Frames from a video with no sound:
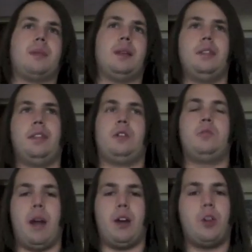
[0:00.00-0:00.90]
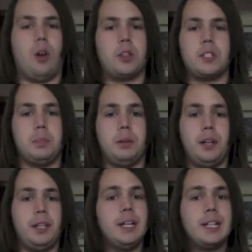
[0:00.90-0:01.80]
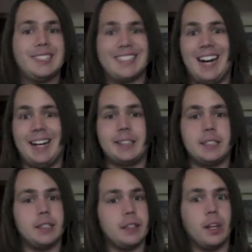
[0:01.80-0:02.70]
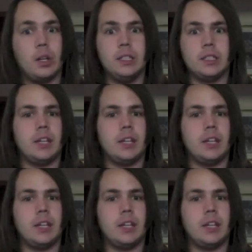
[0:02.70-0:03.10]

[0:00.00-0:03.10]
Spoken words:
there's better cards to play, because honestly, there isn't.